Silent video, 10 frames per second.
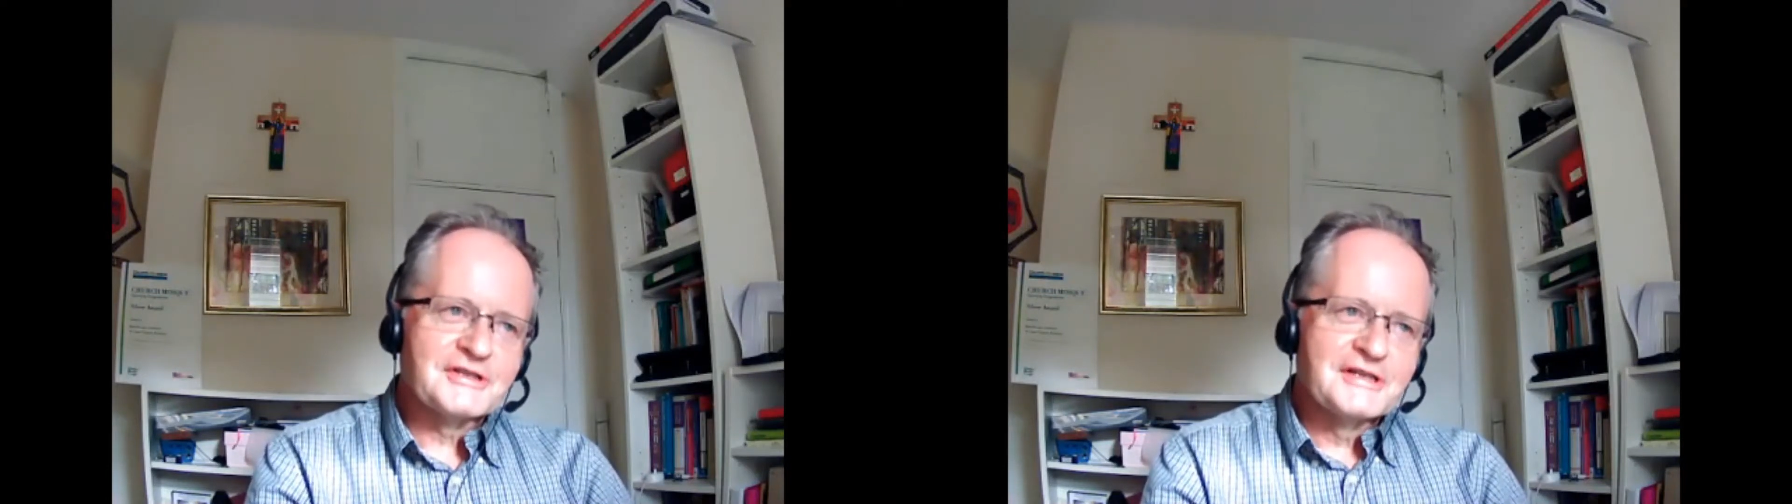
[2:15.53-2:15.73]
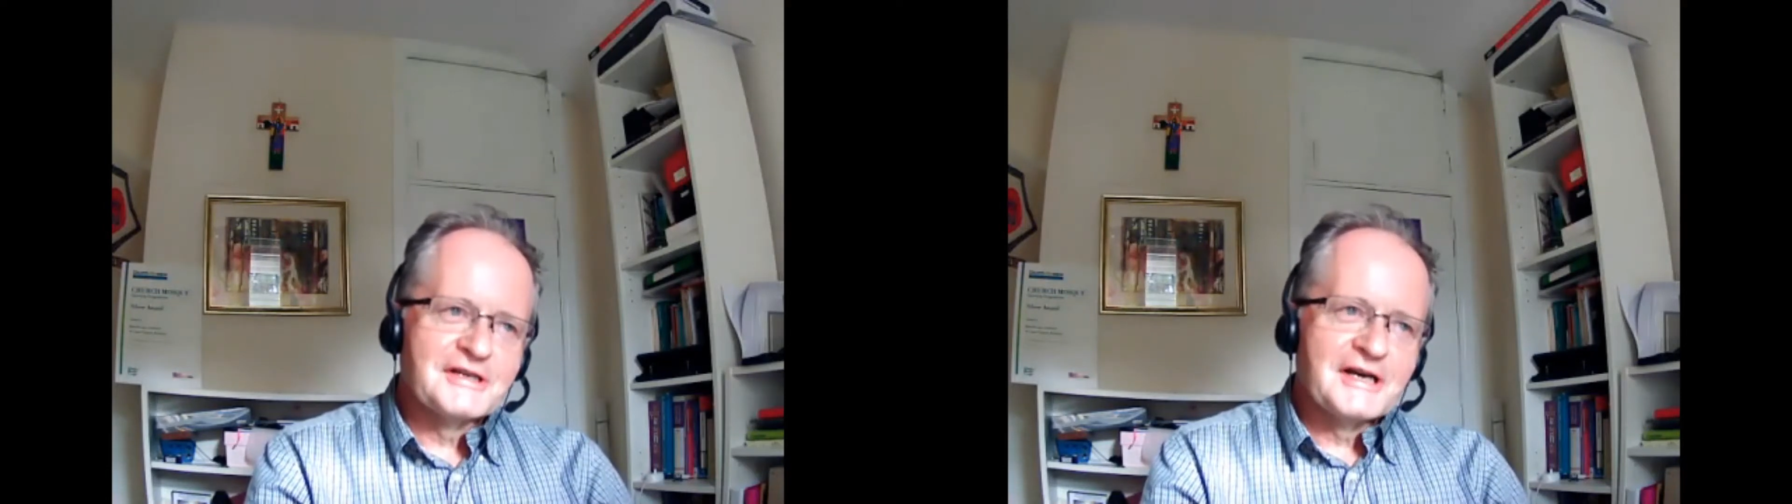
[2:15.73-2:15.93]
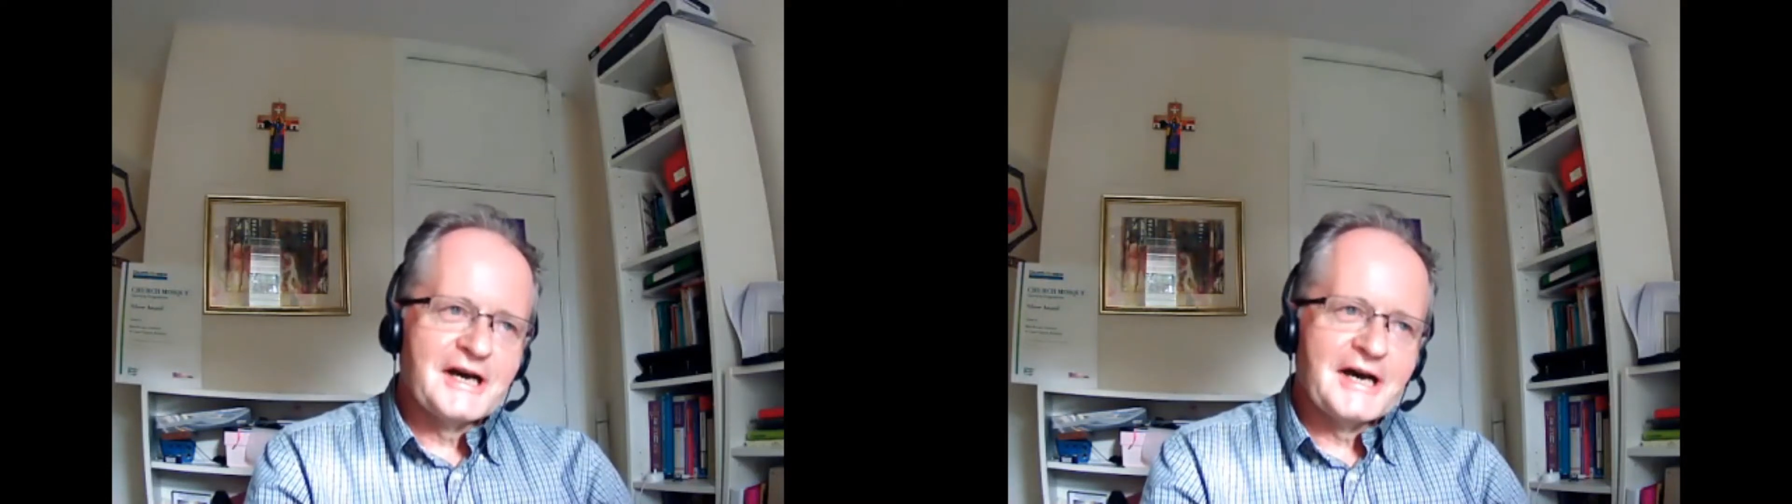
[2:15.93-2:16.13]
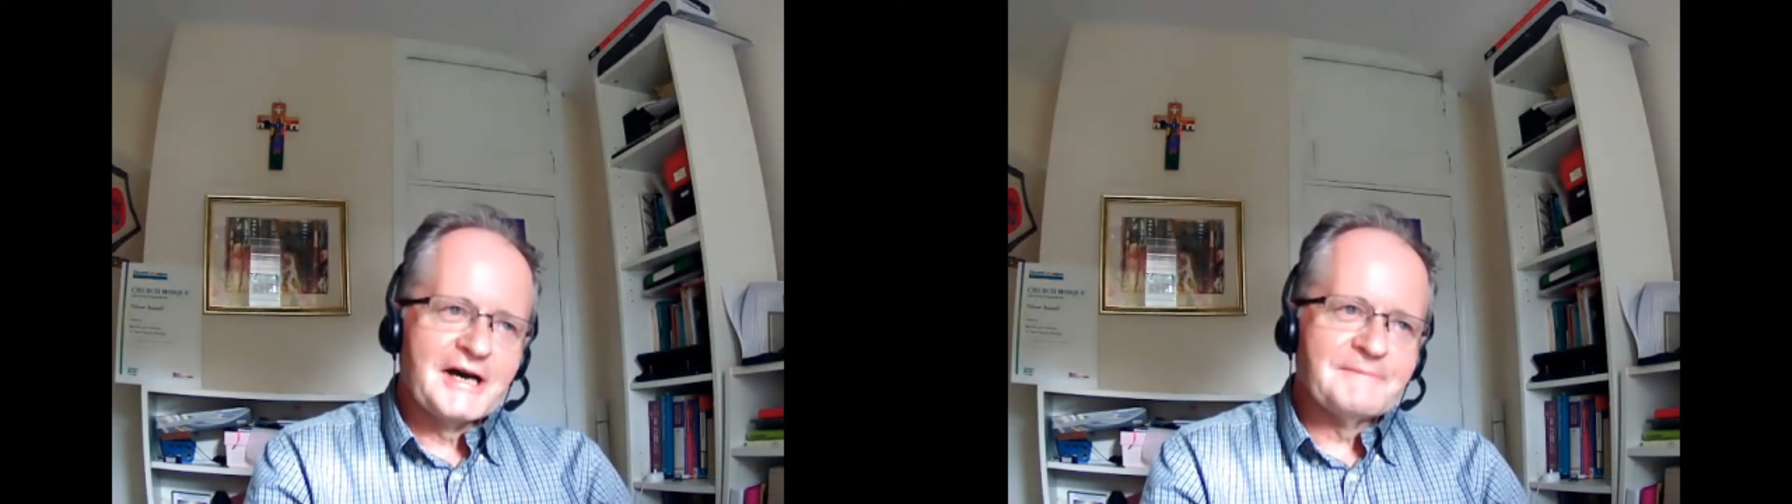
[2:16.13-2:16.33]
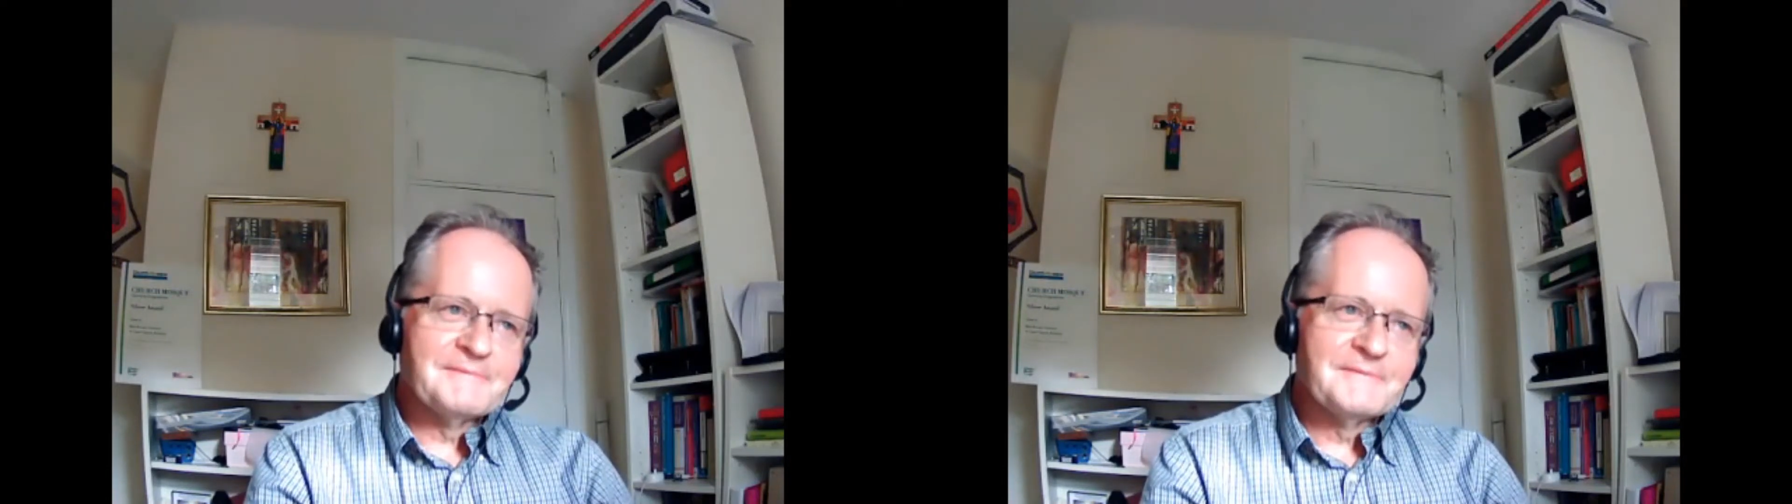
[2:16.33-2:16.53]

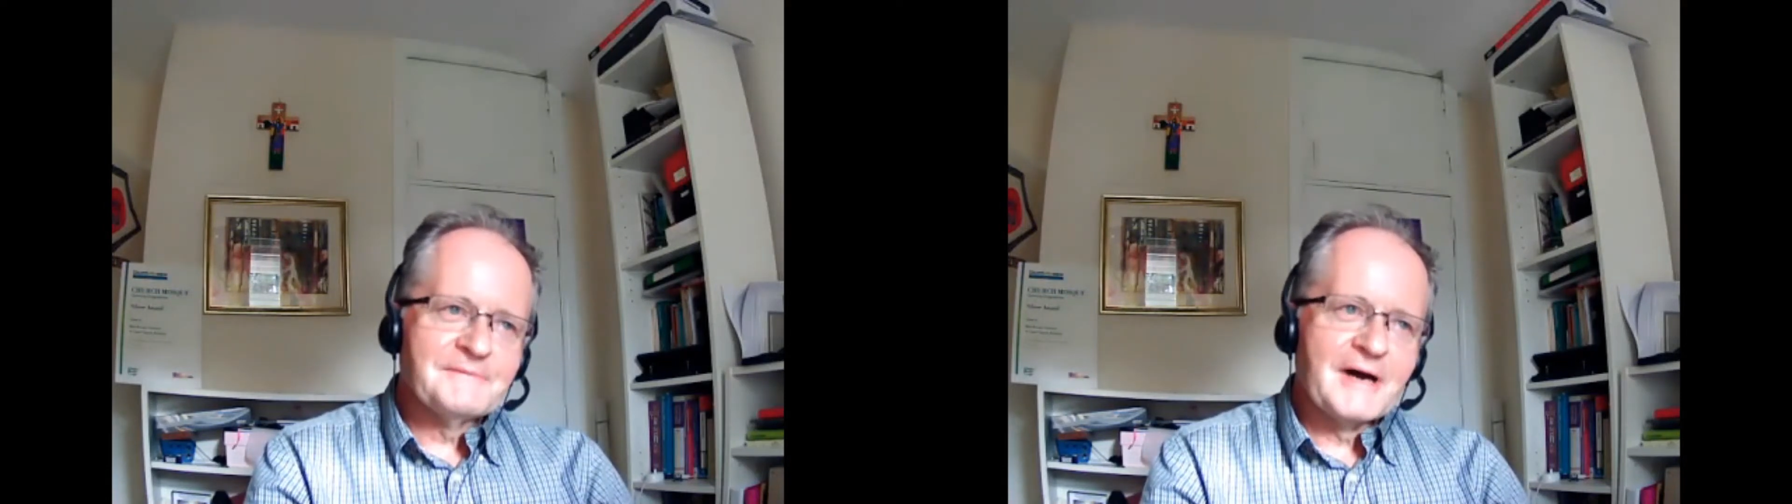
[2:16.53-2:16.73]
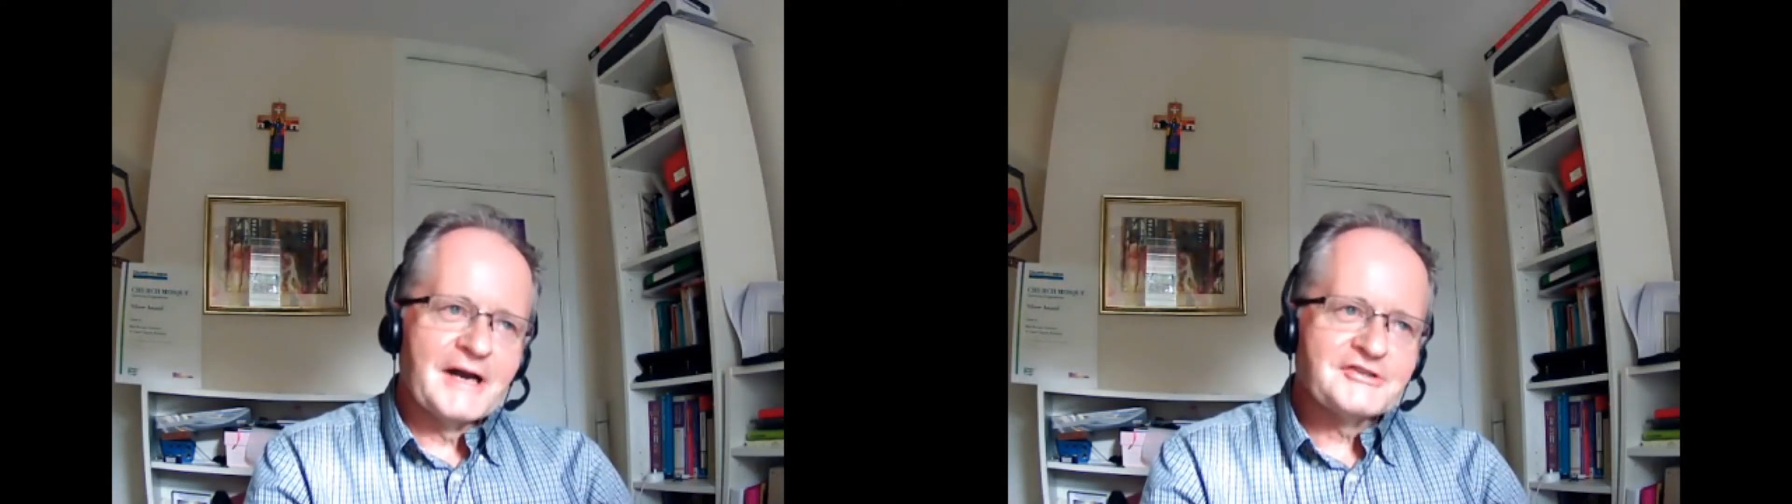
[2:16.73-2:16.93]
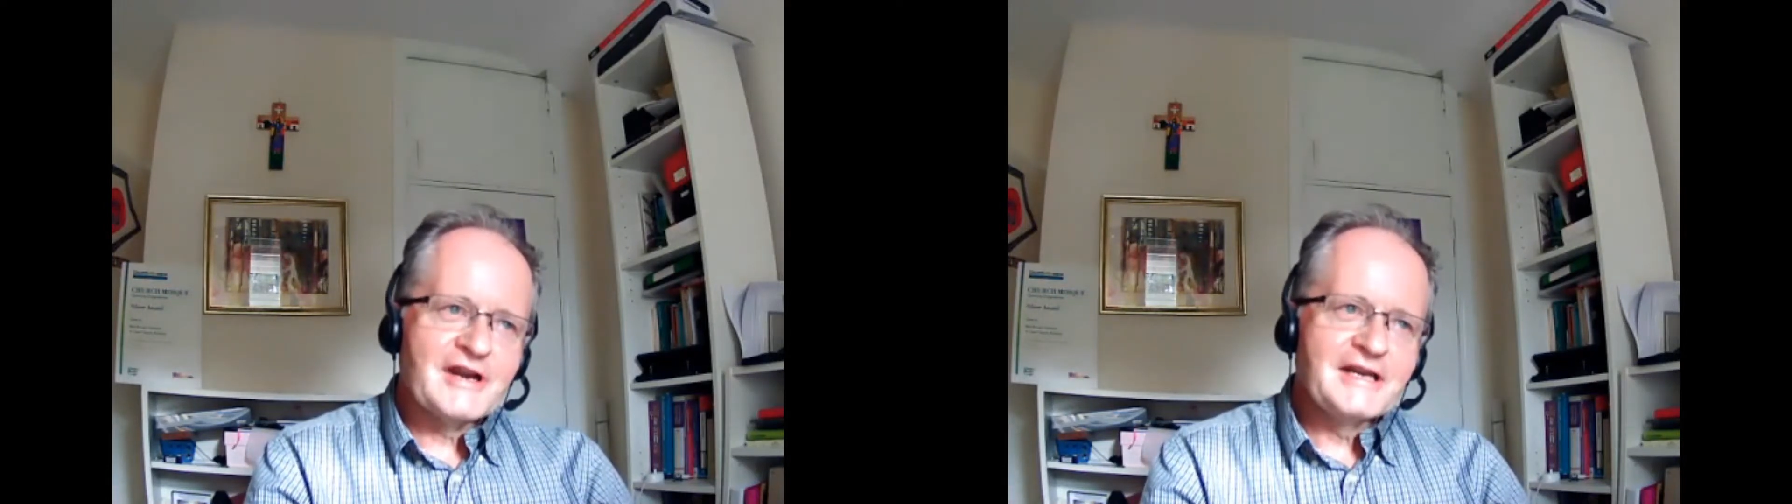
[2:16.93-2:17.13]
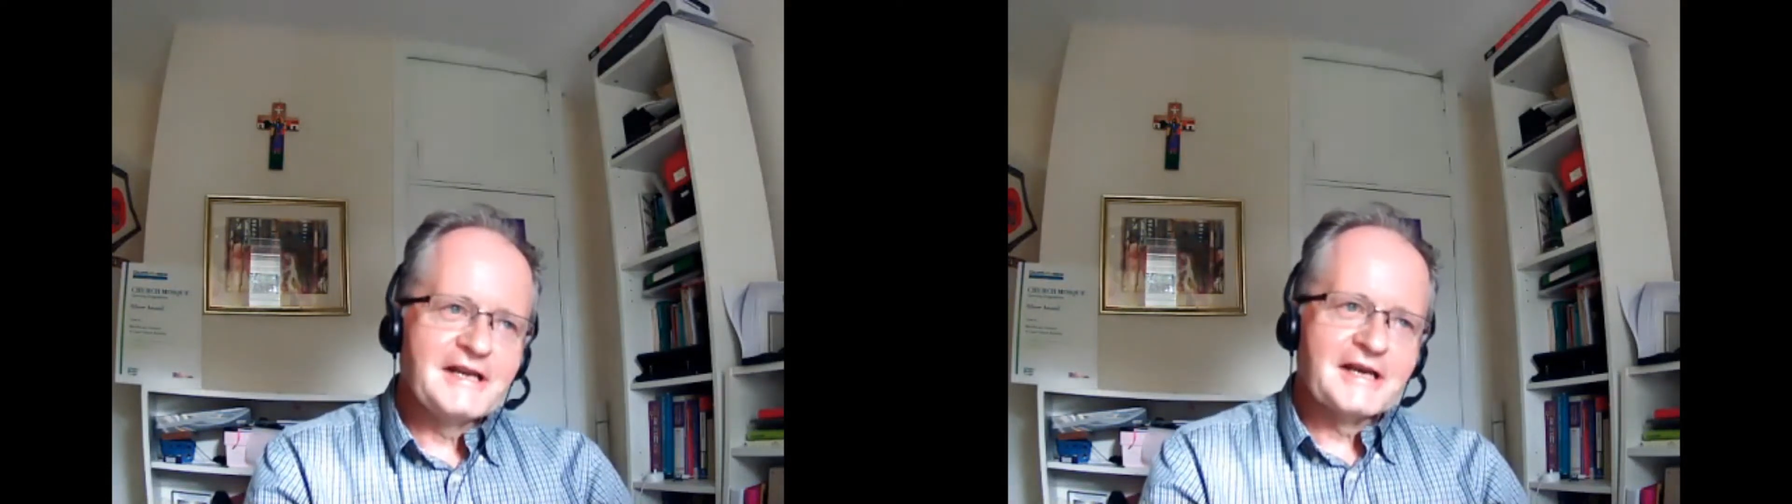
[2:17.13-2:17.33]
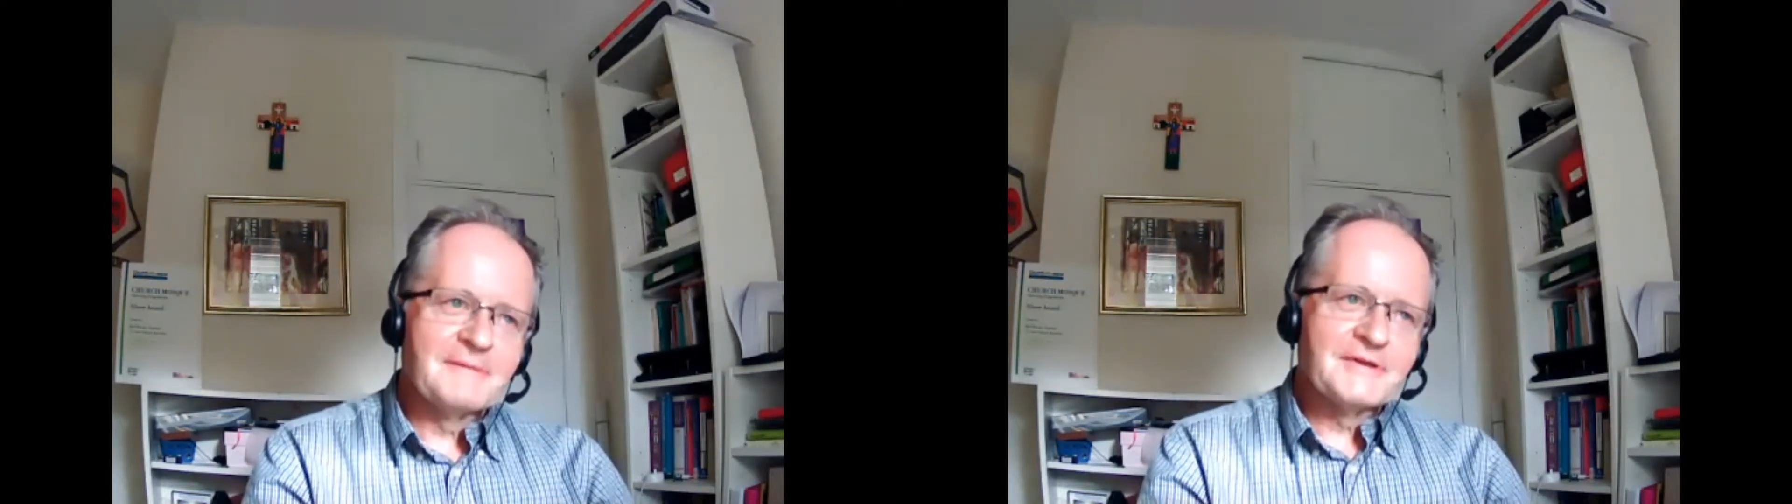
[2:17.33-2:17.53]
my training
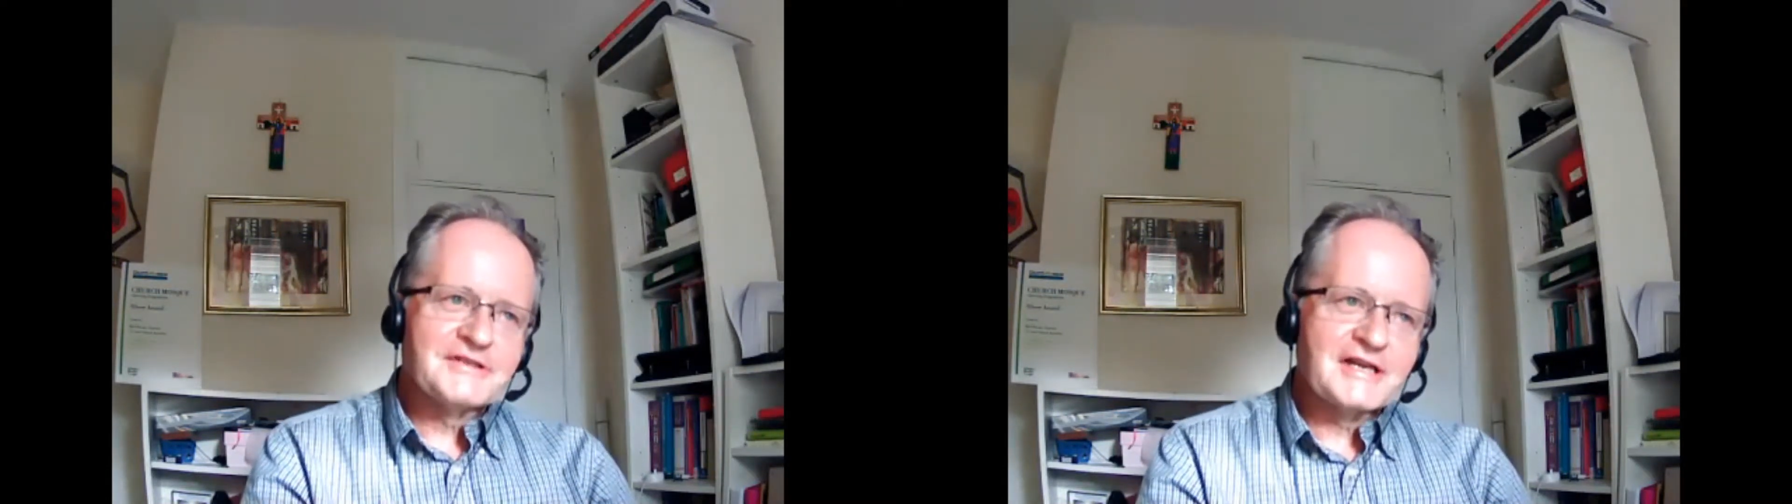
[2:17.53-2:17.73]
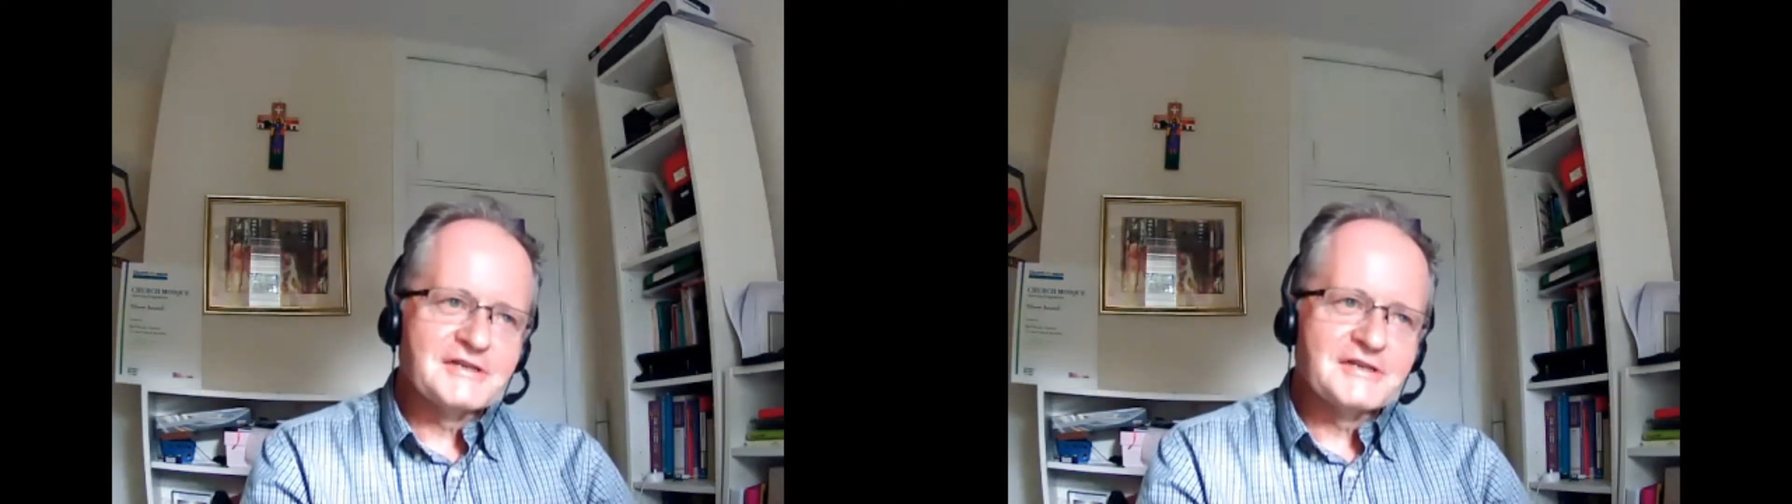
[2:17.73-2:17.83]
incumbent said to me,